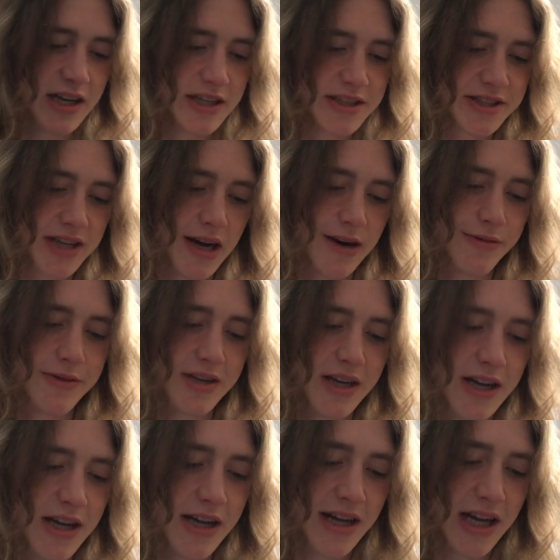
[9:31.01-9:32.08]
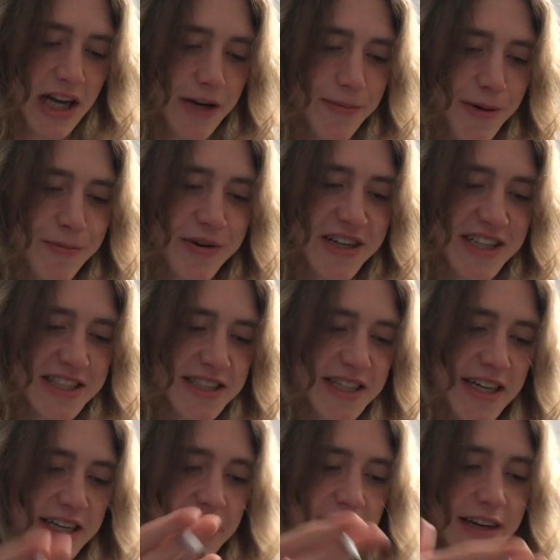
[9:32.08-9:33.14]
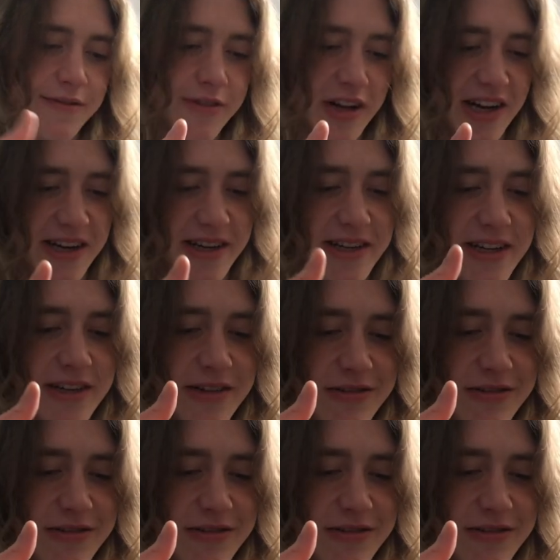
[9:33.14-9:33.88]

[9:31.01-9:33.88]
So, it'd be pretty sick if, like,